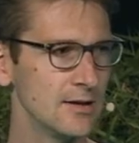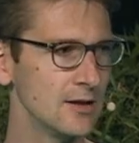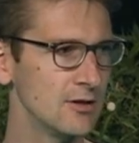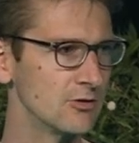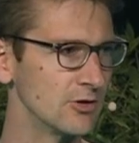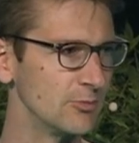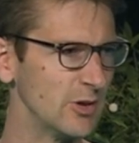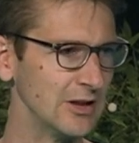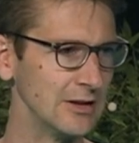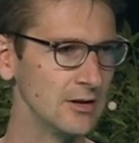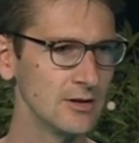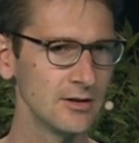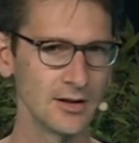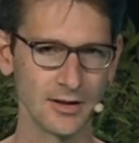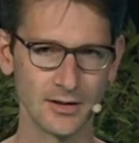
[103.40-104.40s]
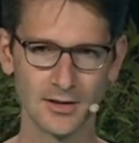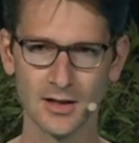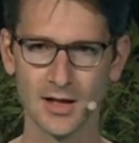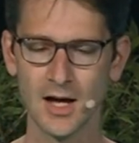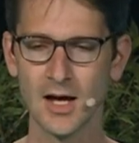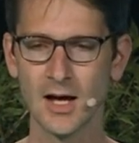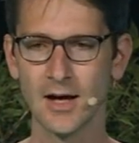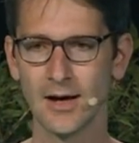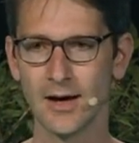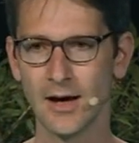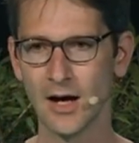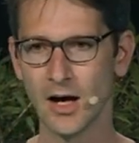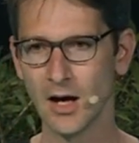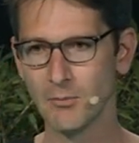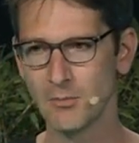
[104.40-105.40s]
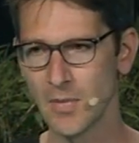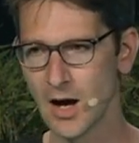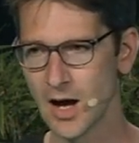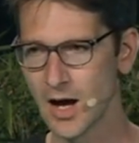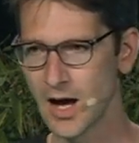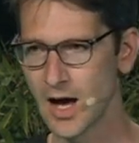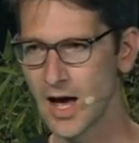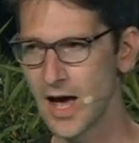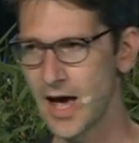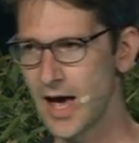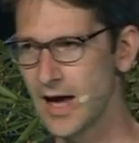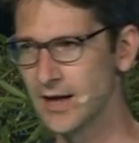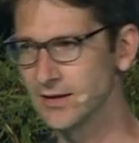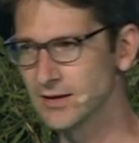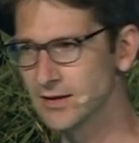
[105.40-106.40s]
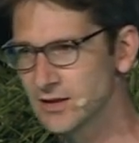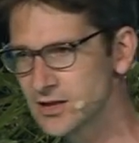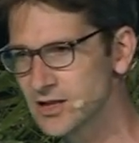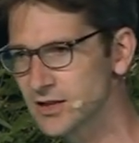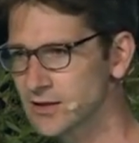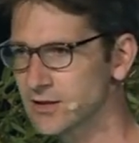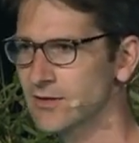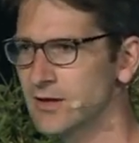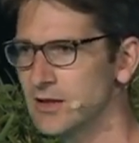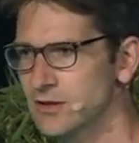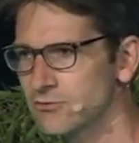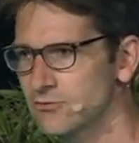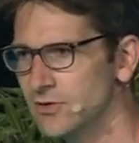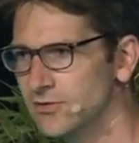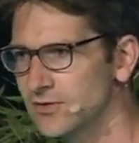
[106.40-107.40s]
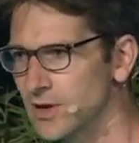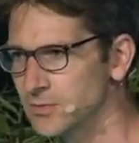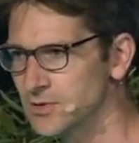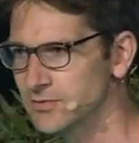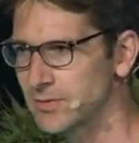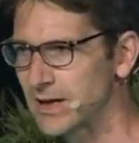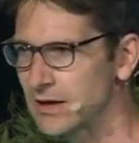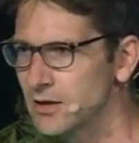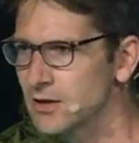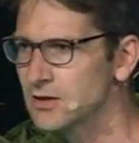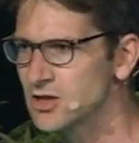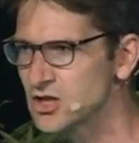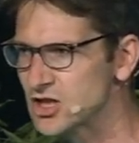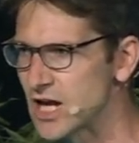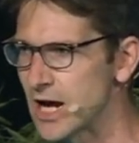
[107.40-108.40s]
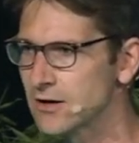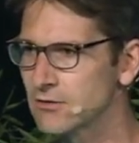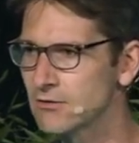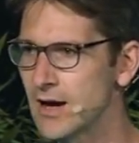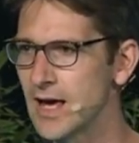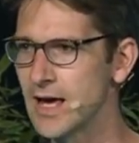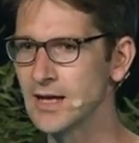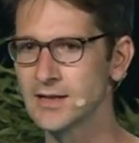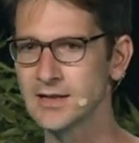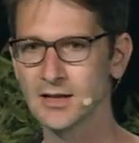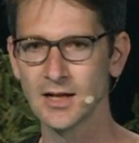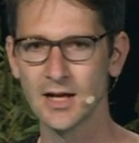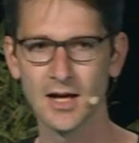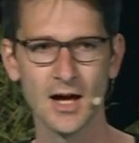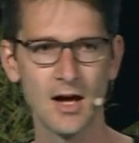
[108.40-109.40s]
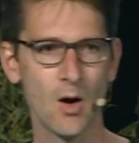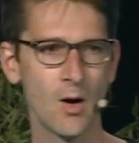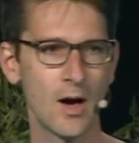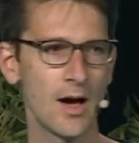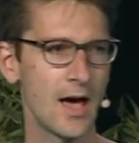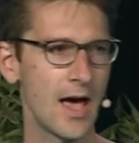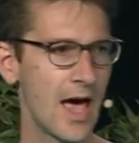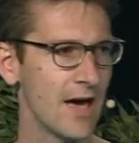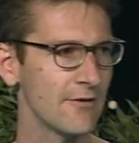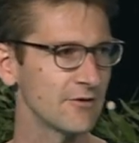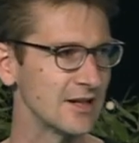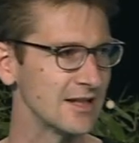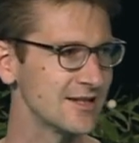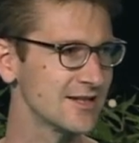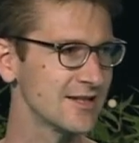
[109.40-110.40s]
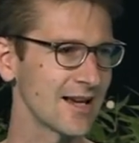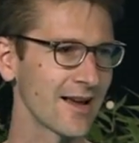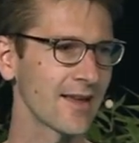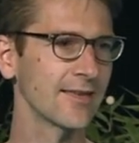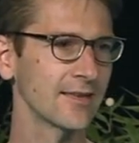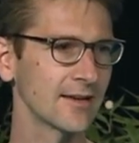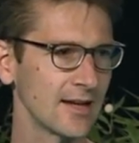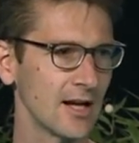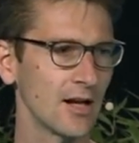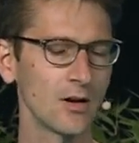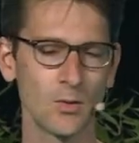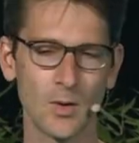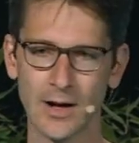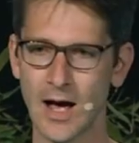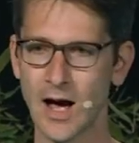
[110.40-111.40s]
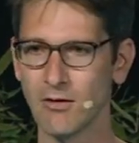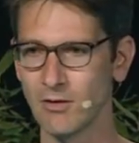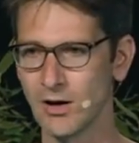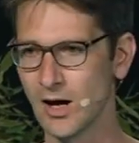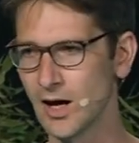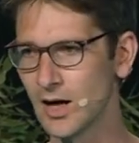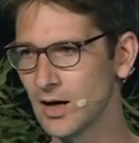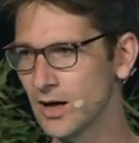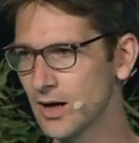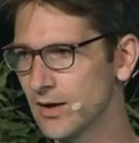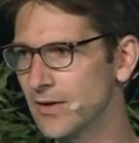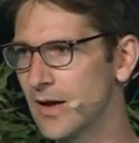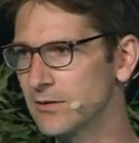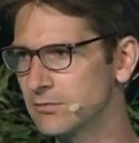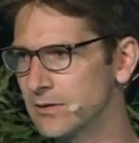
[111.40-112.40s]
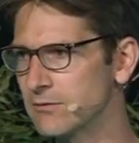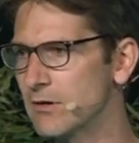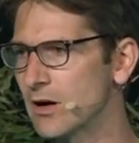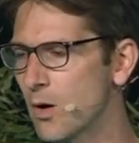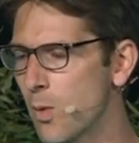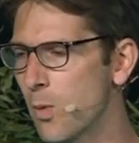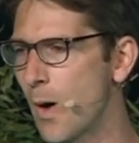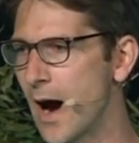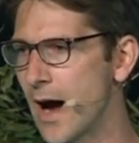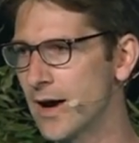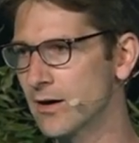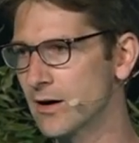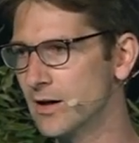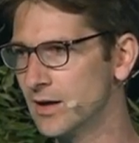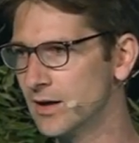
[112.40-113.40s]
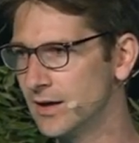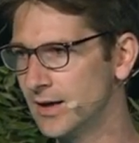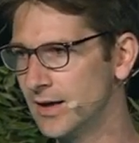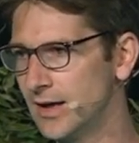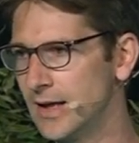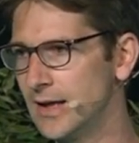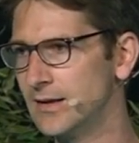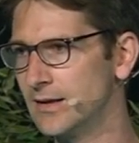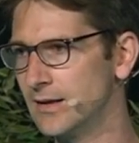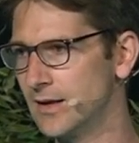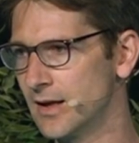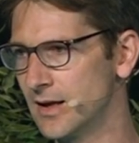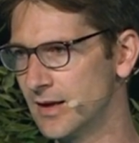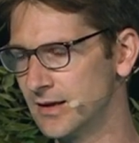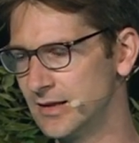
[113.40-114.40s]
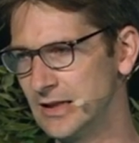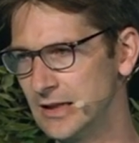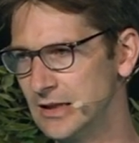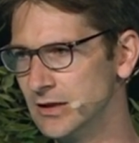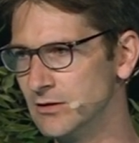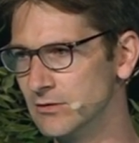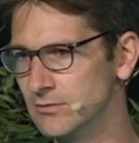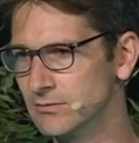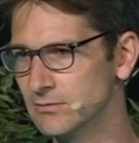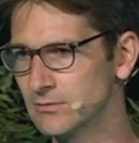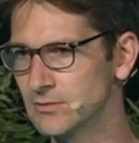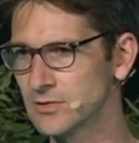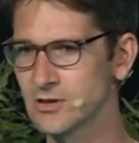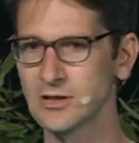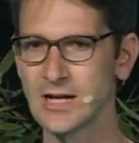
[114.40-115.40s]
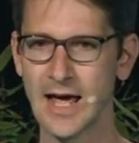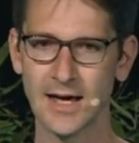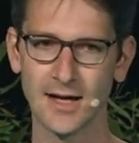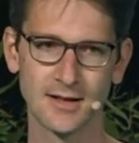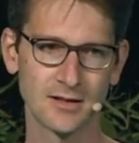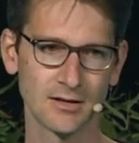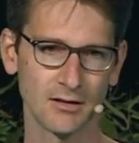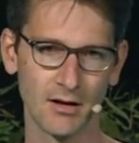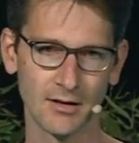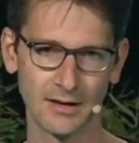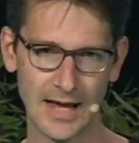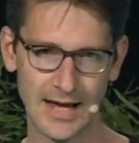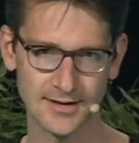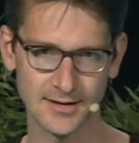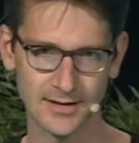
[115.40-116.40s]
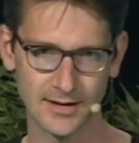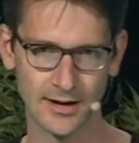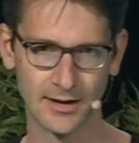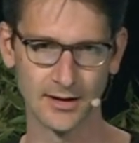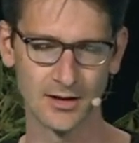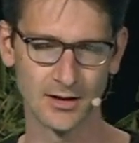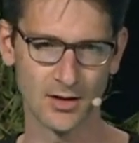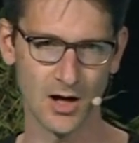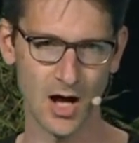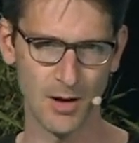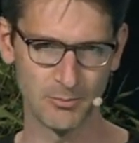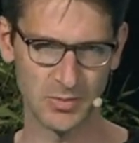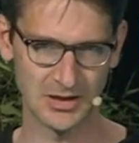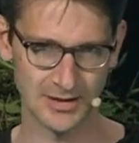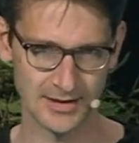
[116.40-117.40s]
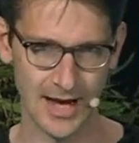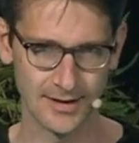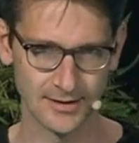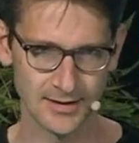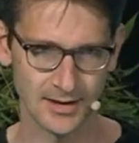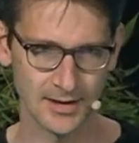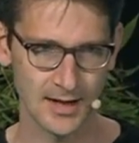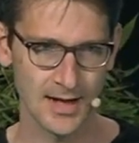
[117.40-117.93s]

the European Union. Um, and just on these rooftops, we could generate every six kilowatt hour that we require in the EU. Today, it's a lot less than a percent.